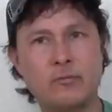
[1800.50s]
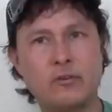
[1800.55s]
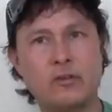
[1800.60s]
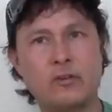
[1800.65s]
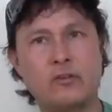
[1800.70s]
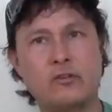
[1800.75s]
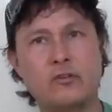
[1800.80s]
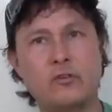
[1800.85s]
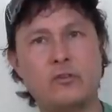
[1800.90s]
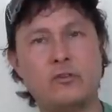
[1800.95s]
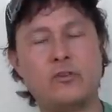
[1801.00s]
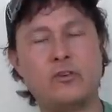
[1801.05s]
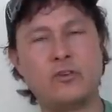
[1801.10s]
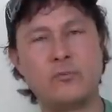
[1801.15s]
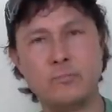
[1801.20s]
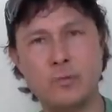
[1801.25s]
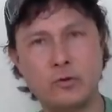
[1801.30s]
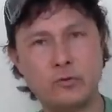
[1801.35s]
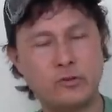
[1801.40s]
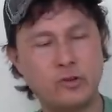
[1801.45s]
this juice
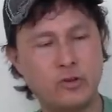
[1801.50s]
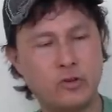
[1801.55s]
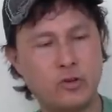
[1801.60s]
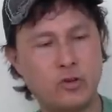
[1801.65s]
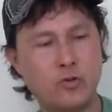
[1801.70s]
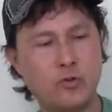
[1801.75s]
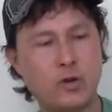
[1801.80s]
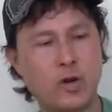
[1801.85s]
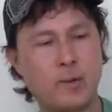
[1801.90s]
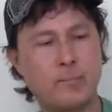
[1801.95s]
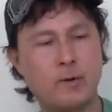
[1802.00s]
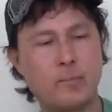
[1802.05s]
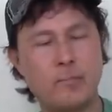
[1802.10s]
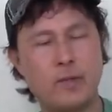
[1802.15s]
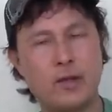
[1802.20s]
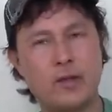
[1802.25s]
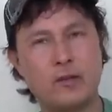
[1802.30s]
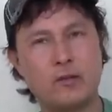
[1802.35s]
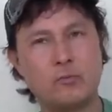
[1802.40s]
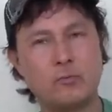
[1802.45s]
is mostly cucumber
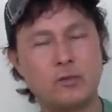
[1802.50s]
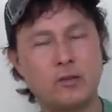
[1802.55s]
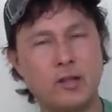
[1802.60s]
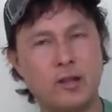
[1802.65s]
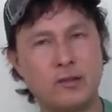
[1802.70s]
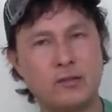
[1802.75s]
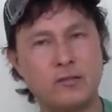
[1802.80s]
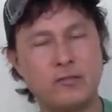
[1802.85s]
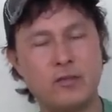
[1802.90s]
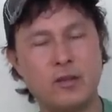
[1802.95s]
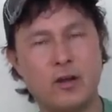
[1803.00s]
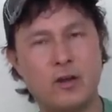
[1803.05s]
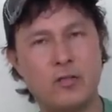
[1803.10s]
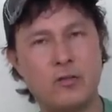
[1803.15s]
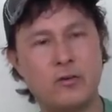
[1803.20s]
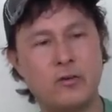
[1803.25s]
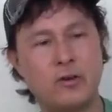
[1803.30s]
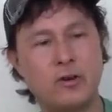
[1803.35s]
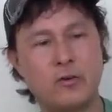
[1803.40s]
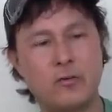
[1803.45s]
based with less of the
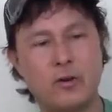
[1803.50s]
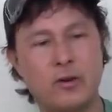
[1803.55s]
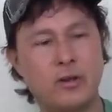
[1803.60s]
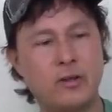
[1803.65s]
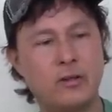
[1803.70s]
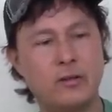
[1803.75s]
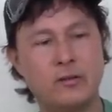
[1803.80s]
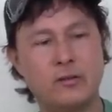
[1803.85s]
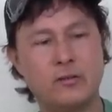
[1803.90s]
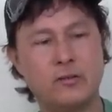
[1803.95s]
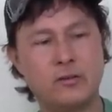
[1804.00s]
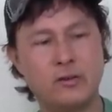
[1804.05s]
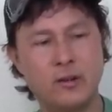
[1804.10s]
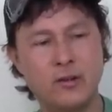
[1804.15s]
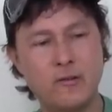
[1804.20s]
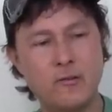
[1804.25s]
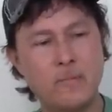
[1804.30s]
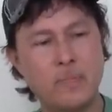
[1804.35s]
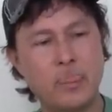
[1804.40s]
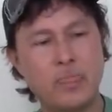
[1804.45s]
other ingredients
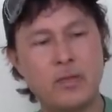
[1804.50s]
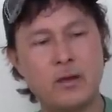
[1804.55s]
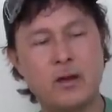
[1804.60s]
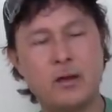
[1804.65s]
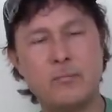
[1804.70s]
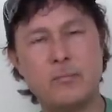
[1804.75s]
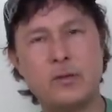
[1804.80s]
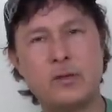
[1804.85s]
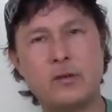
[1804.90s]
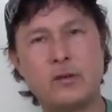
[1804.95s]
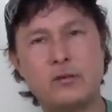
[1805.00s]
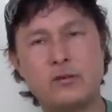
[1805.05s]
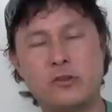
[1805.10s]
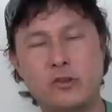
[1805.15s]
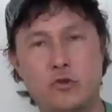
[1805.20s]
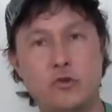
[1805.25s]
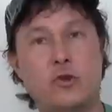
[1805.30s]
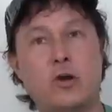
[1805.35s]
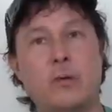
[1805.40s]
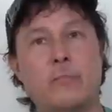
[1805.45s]
uh, because
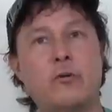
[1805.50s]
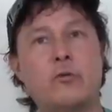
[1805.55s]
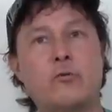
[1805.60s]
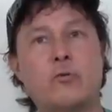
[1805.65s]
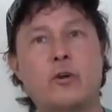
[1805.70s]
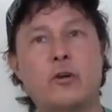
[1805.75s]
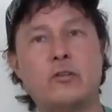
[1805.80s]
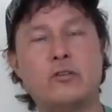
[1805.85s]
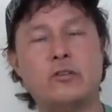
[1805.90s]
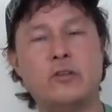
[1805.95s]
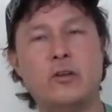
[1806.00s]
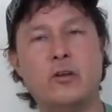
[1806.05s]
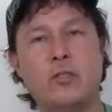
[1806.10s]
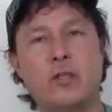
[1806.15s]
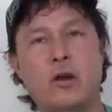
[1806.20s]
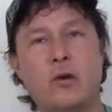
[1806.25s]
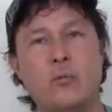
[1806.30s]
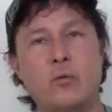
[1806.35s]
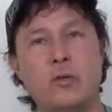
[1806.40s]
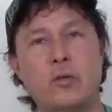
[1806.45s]
cucumbers were on sale
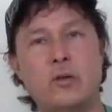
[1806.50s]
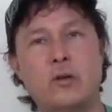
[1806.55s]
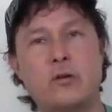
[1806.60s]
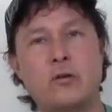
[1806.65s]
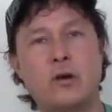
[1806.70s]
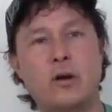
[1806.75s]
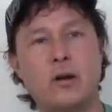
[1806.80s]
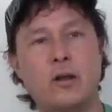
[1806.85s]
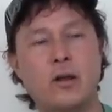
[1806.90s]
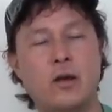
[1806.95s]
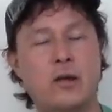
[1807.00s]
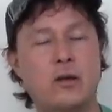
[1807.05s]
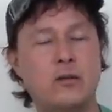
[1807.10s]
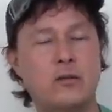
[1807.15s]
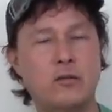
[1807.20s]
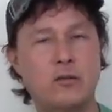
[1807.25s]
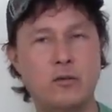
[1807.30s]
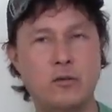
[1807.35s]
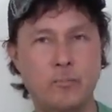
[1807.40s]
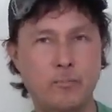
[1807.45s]
that week or I got,
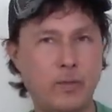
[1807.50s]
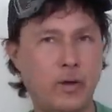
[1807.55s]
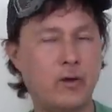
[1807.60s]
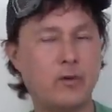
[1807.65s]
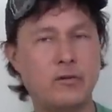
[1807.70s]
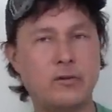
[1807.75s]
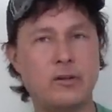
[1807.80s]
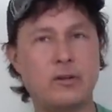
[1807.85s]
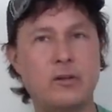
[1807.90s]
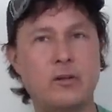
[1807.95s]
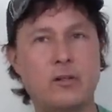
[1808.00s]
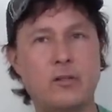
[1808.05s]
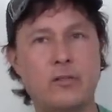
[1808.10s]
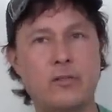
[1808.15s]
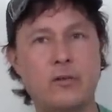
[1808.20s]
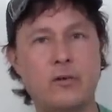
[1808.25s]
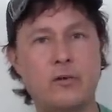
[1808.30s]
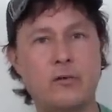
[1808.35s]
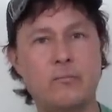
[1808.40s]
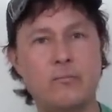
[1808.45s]
you know, a better deal on
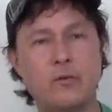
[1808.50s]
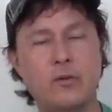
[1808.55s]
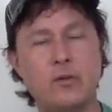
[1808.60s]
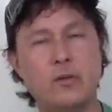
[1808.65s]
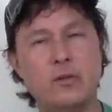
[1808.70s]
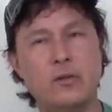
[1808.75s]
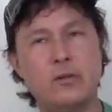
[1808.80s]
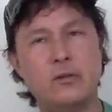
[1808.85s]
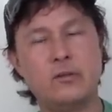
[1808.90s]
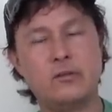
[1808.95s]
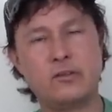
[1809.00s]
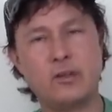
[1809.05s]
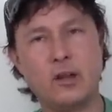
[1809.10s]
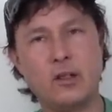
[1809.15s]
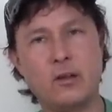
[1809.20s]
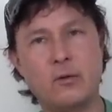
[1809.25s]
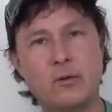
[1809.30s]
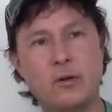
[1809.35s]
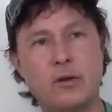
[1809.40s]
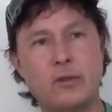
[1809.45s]
the
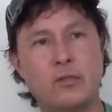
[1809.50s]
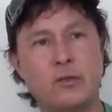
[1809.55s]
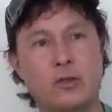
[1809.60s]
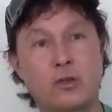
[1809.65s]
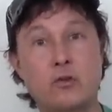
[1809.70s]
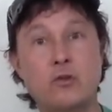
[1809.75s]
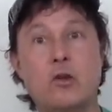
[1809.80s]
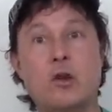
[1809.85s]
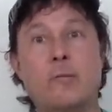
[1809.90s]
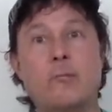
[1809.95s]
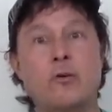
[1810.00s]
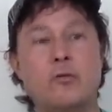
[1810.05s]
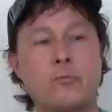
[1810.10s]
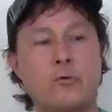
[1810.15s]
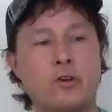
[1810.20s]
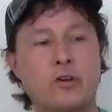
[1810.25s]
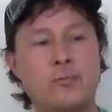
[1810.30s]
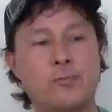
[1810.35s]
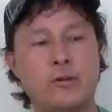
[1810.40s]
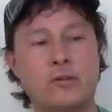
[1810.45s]
celery and the cucumbers
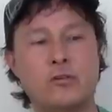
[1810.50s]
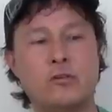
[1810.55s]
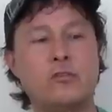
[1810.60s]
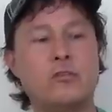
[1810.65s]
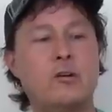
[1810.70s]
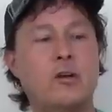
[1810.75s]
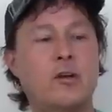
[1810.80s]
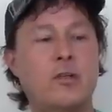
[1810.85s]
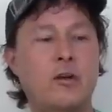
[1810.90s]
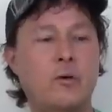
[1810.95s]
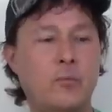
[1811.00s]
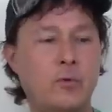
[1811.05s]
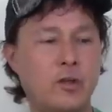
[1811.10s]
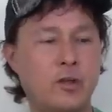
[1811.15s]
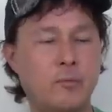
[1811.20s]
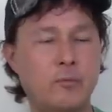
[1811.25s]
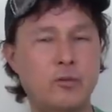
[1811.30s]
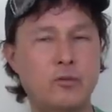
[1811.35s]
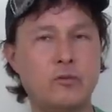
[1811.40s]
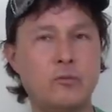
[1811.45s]
were expensive. So now that week
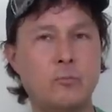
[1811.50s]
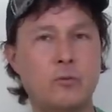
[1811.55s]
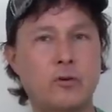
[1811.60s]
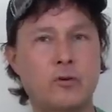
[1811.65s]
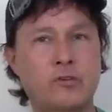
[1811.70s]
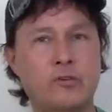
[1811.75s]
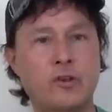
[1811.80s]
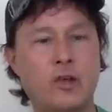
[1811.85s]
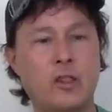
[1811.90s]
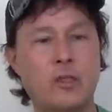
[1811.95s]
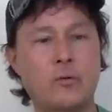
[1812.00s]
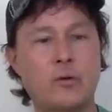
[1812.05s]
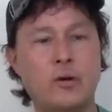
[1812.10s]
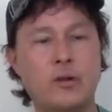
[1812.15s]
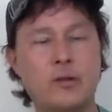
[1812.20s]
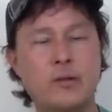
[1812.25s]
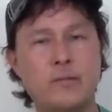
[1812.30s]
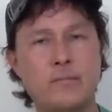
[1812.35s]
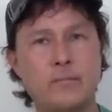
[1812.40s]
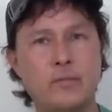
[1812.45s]
I'm using more
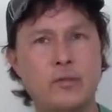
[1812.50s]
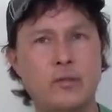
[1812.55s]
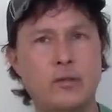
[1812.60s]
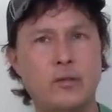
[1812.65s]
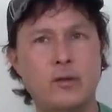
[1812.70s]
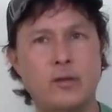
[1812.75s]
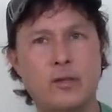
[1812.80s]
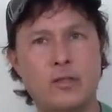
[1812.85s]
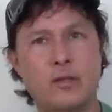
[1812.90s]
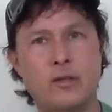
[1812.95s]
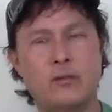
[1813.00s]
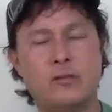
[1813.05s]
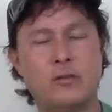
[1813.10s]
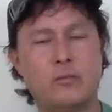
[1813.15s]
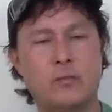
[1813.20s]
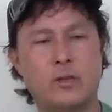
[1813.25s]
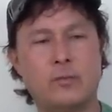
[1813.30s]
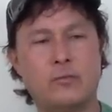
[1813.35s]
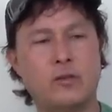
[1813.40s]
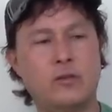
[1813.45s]
celery. And then
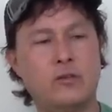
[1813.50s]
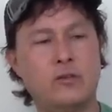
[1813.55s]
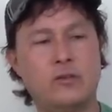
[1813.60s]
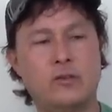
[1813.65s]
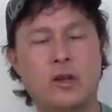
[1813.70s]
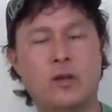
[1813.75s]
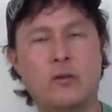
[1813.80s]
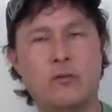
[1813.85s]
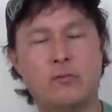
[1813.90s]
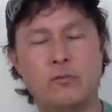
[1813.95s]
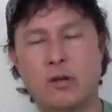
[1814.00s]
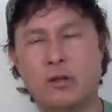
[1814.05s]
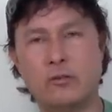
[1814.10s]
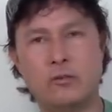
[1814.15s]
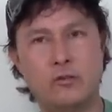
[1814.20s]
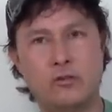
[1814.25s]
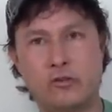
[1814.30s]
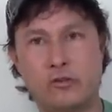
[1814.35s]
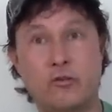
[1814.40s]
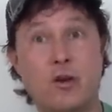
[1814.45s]
sometimes I just get, I'll
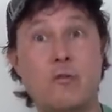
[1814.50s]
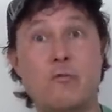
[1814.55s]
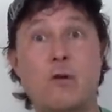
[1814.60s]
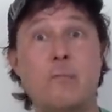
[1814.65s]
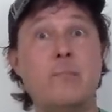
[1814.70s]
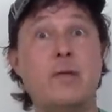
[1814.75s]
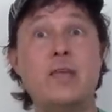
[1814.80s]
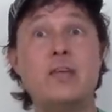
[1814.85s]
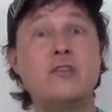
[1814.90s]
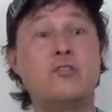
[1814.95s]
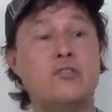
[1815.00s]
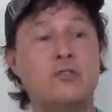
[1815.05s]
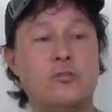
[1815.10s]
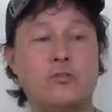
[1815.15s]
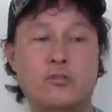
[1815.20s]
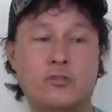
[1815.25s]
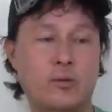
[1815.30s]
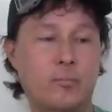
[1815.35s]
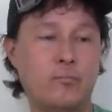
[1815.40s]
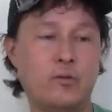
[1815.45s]
do straight romaine
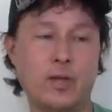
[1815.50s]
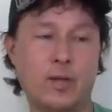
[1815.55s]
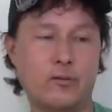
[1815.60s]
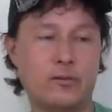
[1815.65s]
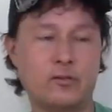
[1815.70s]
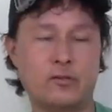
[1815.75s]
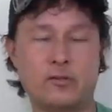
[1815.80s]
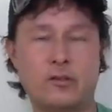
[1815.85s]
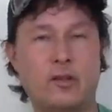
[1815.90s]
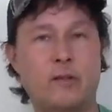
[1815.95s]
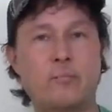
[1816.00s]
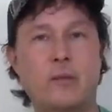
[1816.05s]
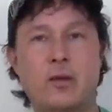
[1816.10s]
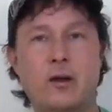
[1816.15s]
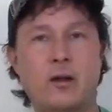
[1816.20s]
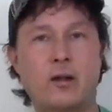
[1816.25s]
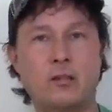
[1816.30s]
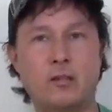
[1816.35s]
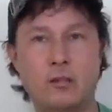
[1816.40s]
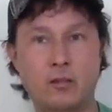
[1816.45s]
juice sometimes because like,
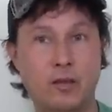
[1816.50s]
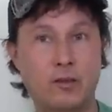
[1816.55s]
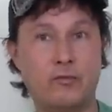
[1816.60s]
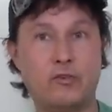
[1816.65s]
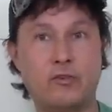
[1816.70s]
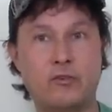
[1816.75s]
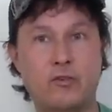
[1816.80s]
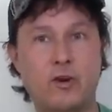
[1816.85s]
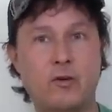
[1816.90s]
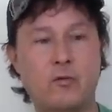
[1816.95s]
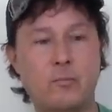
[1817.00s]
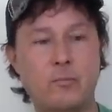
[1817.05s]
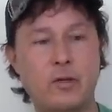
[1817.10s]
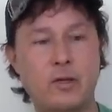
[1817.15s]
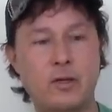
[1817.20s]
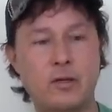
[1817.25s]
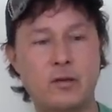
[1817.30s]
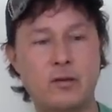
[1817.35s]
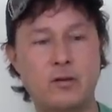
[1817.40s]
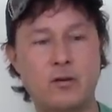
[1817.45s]
man, I love straight
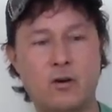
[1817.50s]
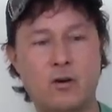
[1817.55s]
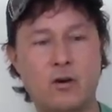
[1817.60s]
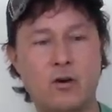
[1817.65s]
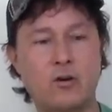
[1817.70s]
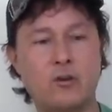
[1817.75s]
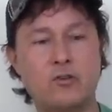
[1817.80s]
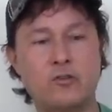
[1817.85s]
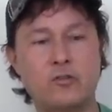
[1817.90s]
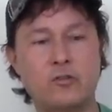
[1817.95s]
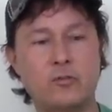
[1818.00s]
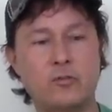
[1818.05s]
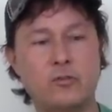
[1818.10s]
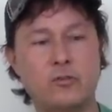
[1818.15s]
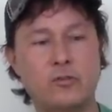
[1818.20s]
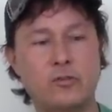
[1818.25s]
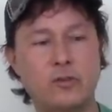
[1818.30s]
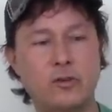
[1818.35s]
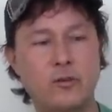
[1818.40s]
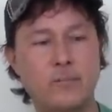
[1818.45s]
romaine, heart
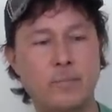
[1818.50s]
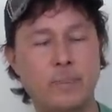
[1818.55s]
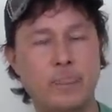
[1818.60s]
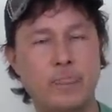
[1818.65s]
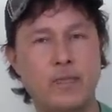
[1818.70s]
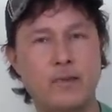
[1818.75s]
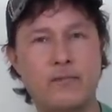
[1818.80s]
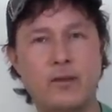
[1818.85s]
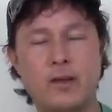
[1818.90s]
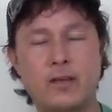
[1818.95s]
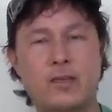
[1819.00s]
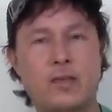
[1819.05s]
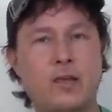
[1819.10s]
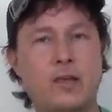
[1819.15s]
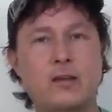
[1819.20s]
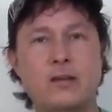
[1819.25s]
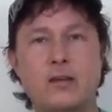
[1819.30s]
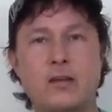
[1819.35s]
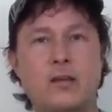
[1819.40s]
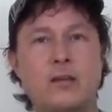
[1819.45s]
juice if I
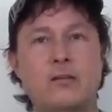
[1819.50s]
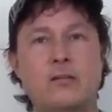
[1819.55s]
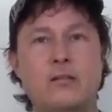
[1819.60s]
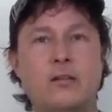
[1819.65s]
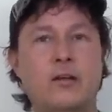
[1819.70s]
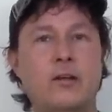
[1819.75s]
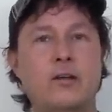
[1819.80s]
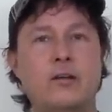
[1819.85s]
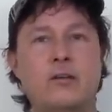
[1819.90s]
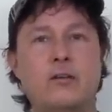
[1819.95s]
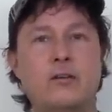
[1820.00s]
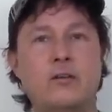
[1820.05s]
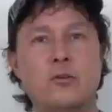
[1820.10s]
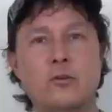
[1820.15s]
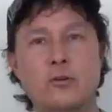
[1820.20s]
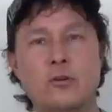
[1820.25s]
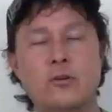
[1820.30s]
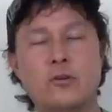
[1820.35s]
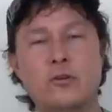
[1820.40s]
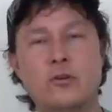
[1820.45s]
can't get like
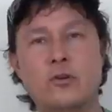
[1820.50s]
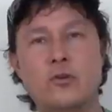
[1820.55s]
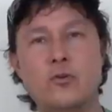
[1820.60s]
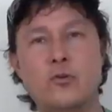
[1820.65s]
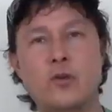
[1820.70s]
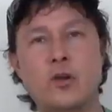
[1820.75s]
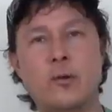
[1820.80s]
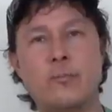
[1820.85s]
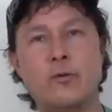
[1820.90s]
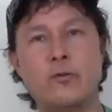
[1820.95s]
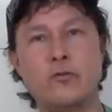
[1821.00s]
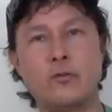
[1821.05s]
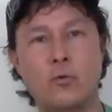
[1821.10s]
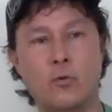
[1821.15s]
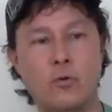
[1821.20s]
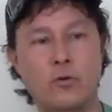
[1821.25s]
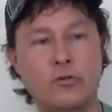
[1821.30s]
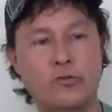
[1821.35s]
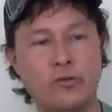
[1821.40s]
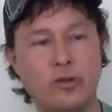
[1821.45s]
good cucumbers
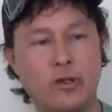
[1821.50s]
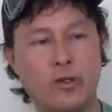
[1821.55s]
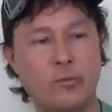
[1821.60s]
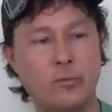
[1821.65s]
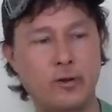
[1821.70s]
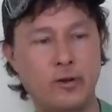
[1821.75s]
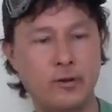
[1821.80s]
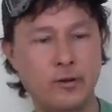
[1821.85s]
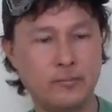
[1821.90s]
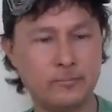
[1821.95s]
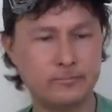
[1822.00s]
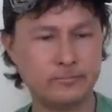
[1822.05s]
or celery.